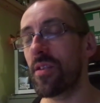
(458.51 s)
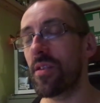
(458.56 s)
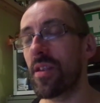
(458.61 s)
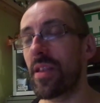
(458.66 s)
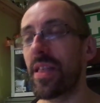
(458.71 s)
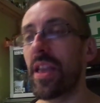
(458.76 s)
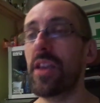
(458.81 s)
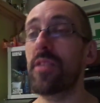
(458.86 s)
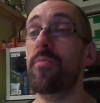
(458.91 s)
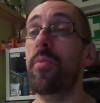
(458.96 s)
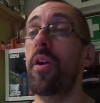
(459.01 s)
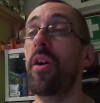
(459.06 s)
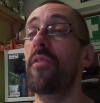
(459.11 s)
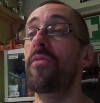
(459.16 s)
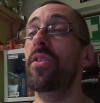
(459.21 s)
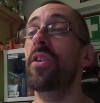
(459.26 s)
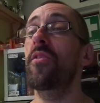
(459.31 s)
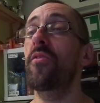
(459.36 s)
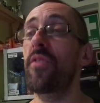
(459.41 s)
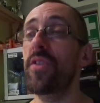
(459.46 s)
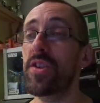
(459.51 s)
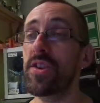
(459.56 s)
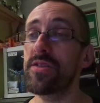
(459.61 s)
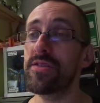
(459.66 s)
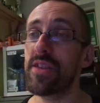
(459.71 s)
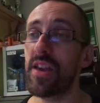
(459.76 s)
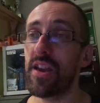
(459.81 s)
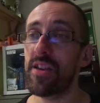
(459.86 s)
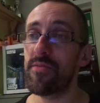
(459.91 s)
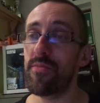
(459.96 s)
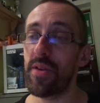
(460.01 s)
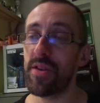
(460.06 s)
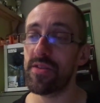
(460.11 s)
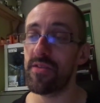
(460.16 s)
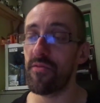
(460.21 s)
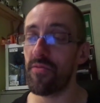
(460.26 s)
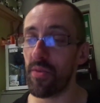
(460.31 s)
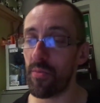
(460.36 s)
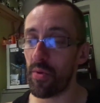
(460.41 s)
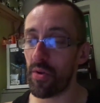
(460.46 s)
And that's part of the efficiency aspect
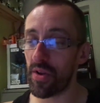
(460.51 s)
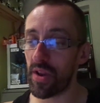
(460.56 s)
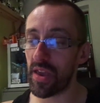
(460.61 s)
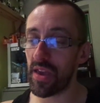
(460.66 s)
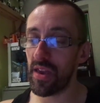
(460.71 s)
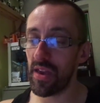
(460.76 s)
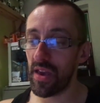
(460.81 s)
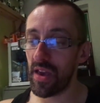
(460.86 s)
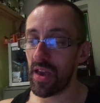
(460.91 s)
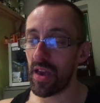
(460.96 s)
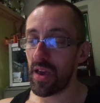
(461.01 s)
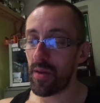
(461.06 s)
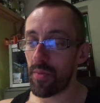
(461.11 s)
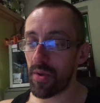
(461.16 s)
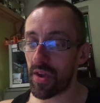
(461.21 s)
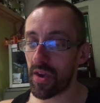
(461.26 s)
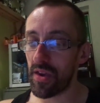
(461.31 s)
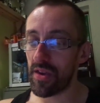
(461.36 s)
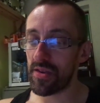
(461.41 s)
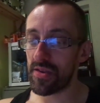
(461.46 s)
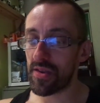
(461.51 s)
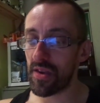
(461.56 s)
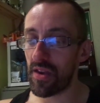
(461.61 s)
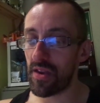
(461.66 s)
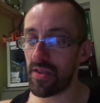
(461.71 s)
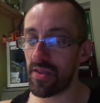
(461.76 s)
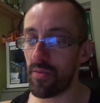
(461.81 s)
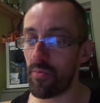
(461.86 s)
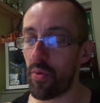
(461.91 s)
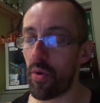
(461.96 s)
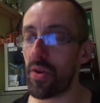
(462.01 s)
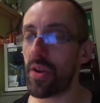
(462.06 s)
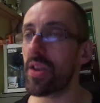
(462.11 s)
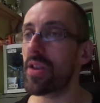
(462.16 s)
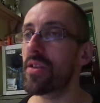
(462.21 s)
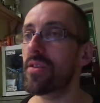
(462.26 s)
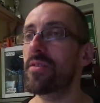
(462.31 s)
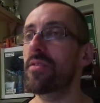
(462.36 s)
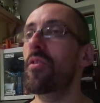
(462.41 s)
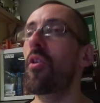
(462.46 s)
of the body, because the body
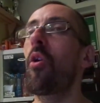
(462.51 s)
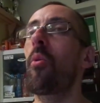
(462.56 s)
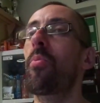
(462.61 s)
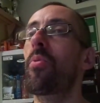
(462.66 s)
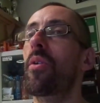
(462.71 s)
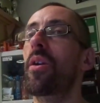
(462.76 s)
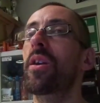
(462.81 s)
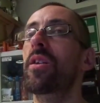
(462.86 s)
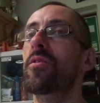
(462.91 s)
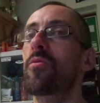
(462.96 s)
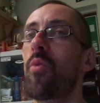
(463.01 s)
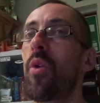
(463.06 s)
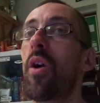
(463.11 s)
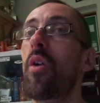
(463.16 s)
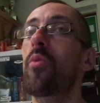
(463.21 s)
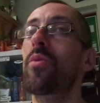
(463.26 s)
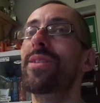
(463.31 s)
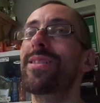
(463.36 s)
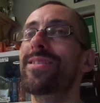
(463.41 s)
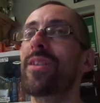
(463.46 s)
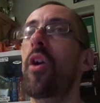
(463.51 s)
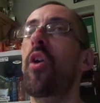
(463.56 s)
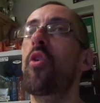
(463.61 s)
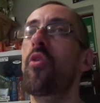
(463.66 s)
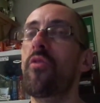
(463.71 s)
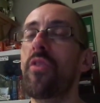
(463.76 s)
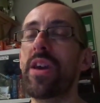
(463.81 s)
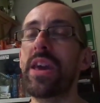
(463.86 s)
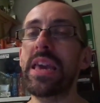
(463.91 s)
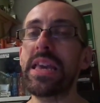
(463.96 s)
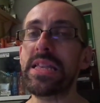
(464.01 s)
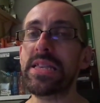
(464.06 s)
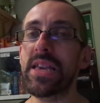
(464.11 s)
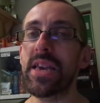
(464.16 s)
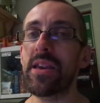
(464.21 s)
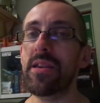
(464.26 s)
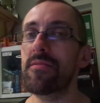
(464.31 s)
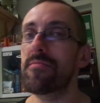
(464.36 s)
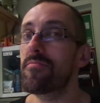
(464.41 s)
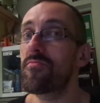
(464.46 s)
doesn't operate as well when it's
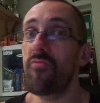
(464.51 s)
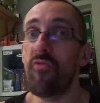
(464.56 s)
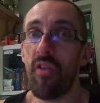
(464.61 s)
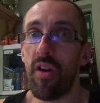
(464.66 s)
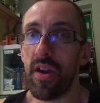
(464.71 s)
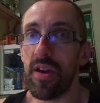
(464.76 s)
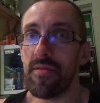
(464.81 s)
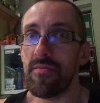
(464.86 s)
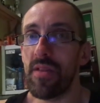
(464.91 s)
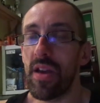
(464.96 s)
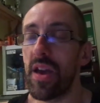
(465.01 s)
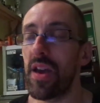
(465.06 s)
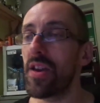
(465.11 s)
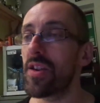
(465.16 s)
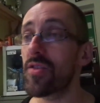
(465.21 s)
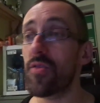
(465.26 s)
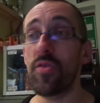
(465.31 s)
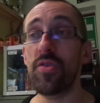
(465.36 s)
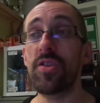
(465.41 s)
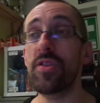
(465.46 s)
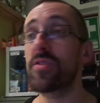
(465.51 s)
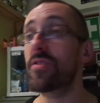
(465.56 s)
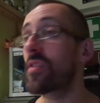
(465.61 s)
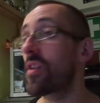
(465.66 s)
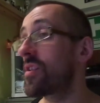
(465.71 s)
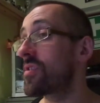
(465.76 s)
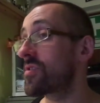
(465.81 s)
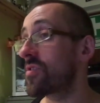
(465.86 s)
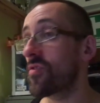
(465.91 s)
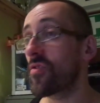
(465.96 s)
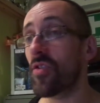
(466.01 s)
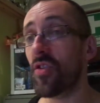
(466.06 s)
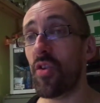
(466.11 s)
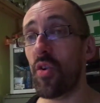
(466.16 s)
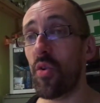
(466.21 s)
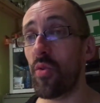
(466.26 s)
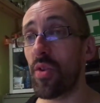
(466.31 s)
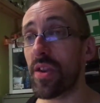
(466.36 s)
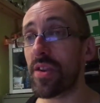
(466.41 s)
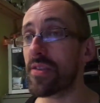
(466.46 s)
overheating, right? So it just turns on the
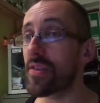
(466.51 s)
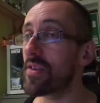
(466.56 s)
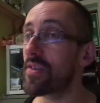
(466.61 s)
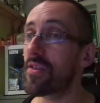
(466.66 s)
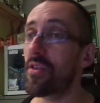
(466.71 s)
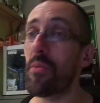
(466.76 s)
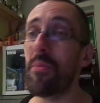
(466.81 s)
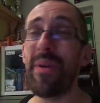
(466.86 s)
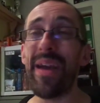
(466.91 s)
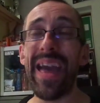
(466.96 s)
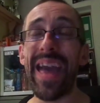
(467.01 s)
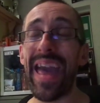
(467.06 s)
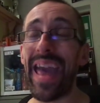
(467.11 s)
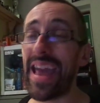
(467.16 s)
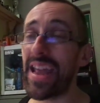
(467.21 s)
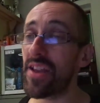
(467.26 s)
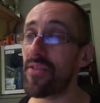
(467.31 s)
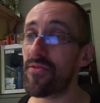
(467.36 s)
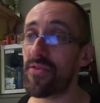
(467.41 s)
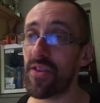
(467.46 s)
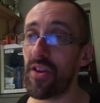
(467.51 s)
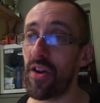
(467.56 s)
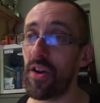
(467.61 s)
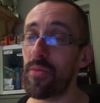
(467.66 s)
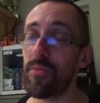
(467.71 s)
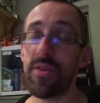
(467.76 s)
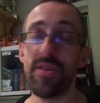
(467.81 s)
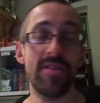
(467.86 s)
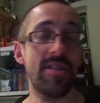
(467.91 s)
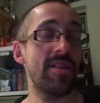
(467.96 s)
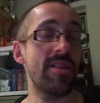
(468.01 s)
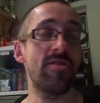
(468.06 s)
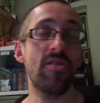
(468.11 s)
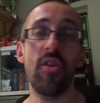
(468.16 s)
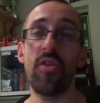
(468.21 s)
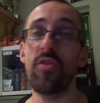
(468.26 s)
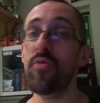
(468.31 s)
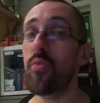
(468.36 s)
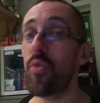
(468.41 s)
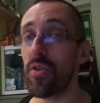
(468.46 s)
cooling system ahead of time because it
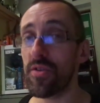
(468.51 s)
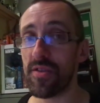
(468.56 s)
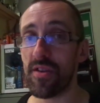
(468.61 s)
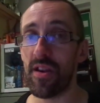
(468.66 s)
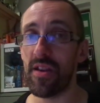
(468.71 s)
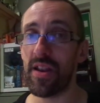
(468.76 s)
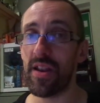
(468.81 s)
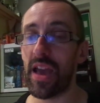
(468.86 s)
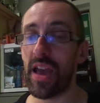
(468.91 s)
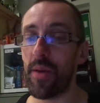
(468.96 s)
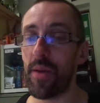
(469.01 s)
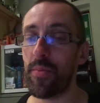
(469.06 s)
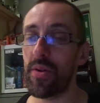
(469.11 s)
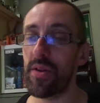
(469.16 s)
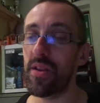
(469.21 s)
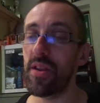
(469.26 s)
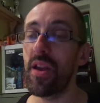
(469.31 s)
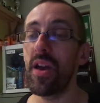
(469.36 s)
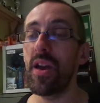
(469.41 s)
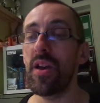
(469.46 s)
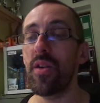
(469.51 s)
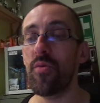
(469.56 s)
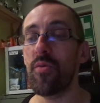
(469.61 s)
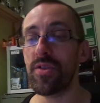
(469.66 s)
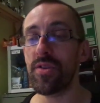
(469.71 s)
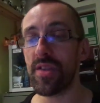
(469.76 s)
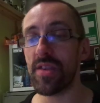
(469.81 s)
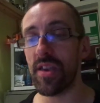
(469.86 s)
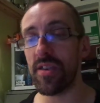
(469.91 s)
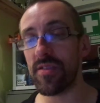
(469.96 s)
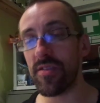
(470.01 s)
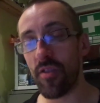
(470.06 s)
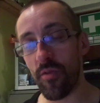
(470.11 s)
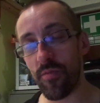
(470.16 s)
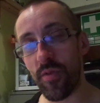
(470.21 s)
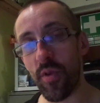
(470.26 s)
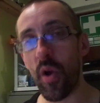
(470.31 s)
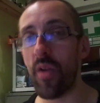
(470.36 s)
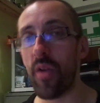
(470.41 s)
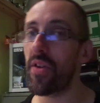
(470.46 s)
knows what's going to happen, which then
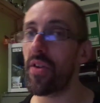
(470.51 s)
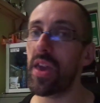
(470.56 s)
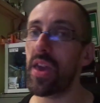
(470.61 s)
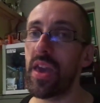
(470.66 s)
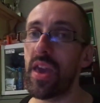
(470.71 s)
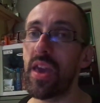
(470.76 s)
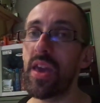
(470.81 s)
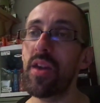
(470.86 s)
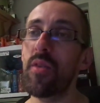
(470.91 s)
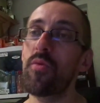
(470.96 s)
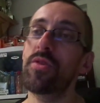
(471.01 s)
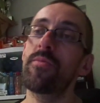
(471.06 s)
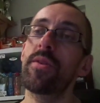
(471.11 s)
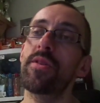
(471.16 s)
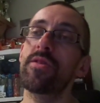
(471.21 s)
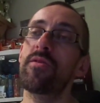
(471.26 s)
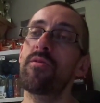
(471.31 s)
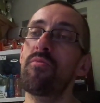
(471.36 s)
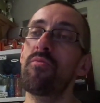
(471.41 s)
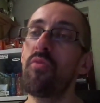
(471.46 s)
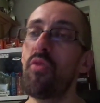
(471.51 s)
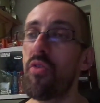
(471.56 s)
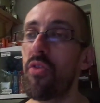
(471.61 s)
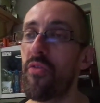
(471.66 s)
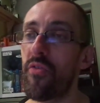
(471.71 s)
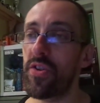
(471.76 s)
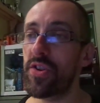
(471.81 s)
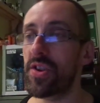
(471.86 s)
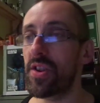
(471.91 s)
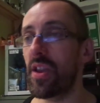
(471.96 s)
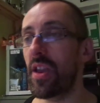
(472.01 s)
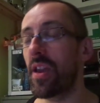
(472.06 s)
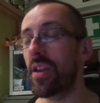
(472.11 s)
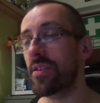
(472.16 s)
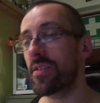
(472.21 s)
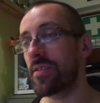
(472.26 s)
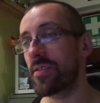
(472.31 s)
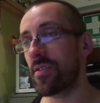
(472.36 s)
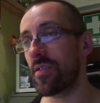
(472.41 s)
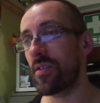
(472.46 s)
stops you overheating, which makes you more efficient at
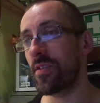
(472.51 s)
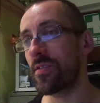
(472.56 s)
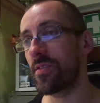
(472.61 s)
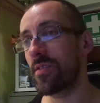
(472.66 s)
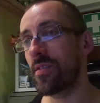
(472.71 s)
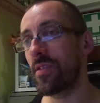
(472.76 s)
exercise.